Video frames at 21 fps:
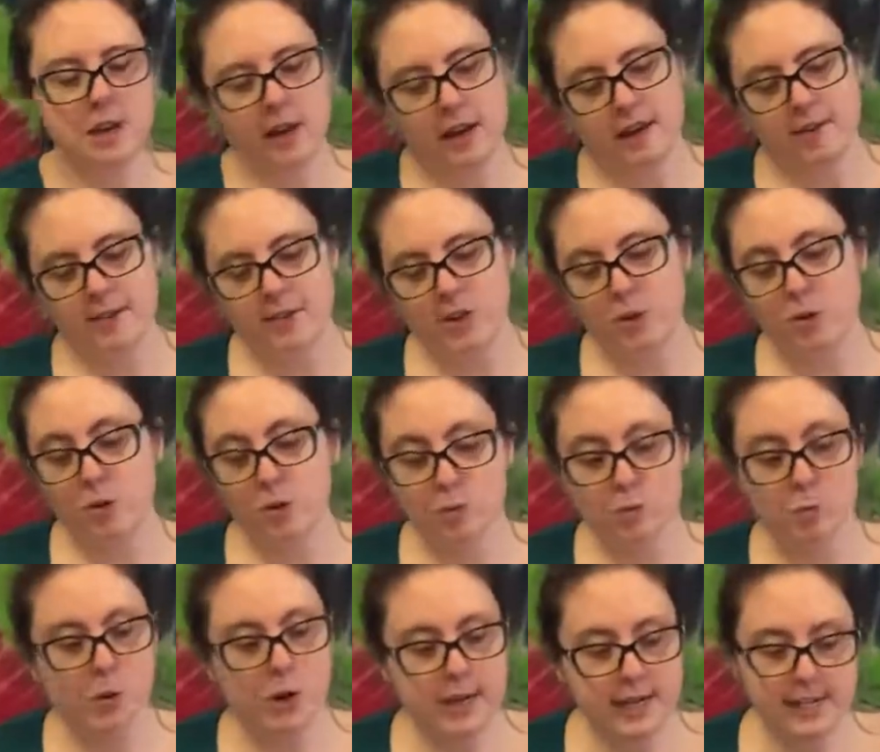If you
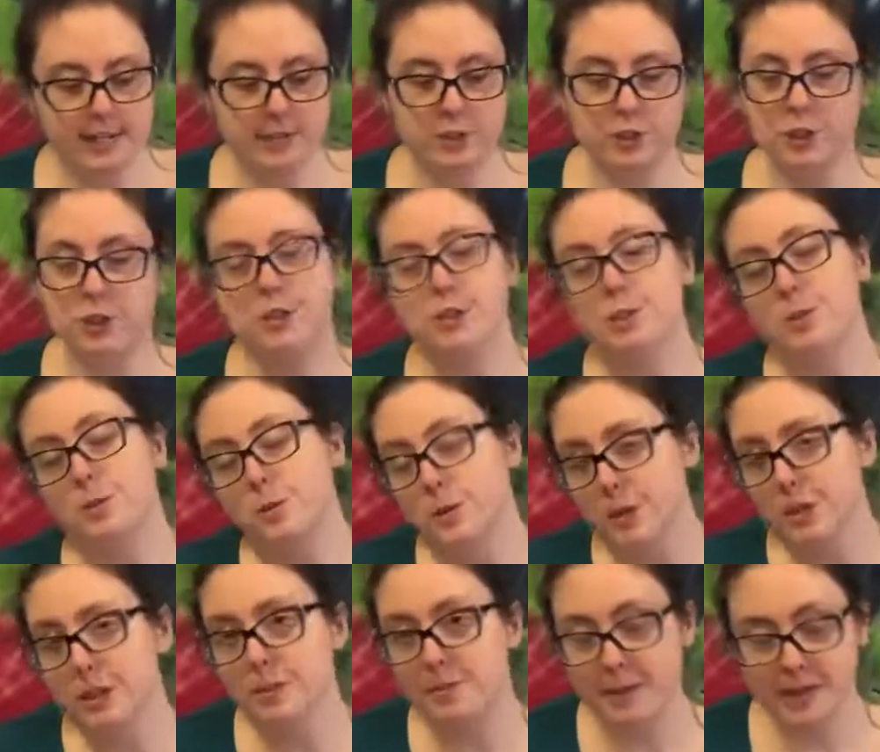wanted to, you
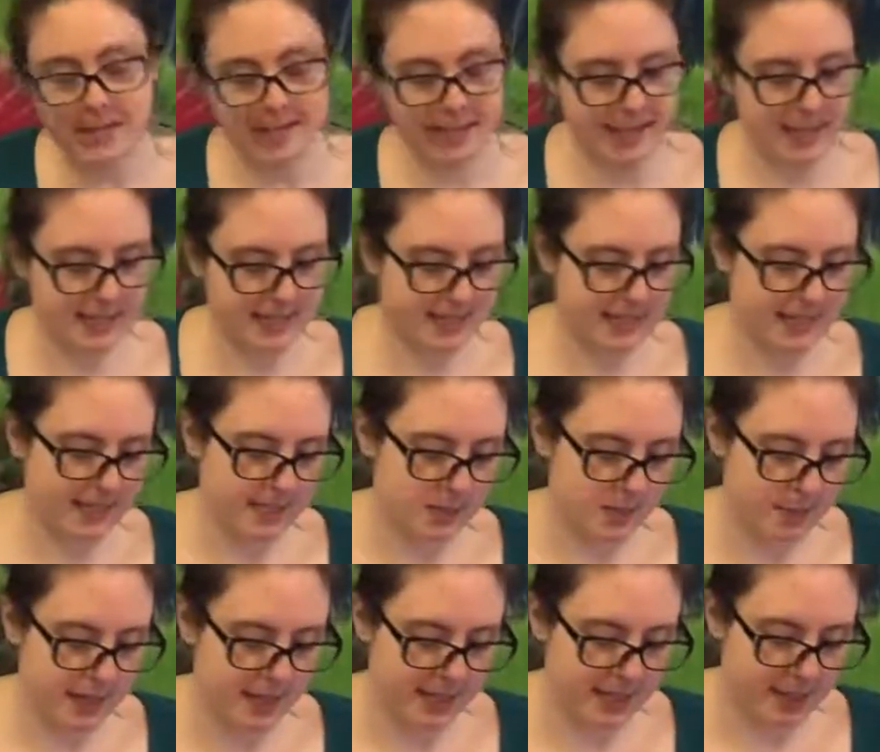could make that side
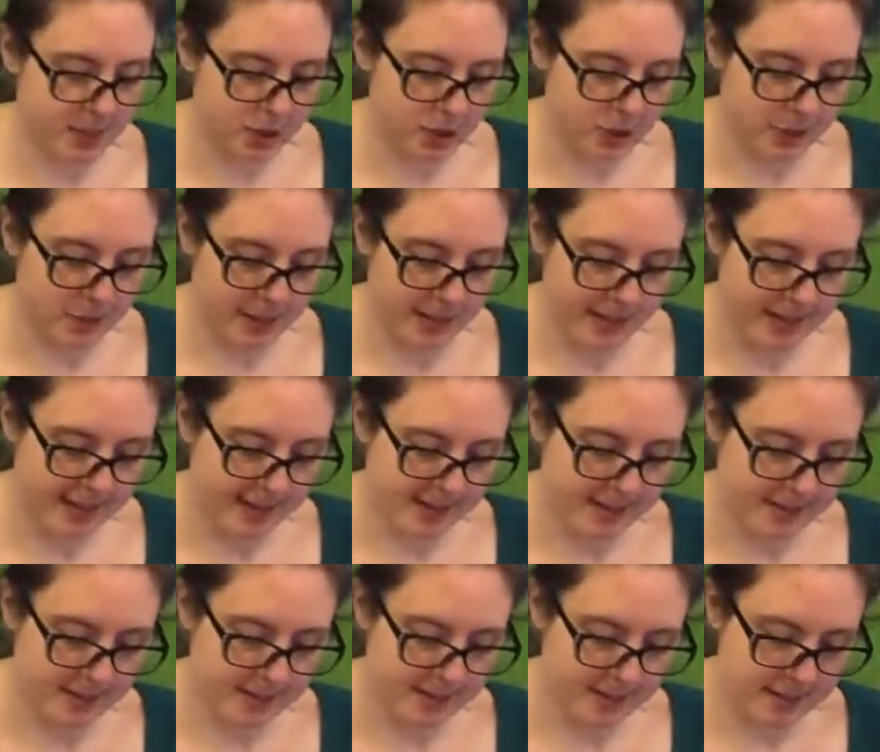spiky too, I
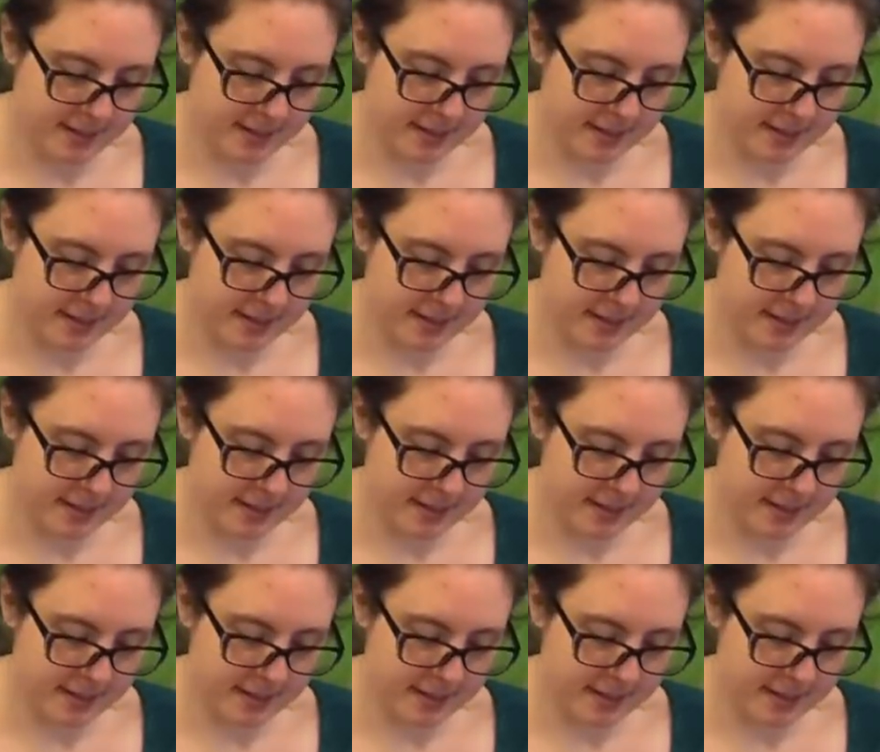guess.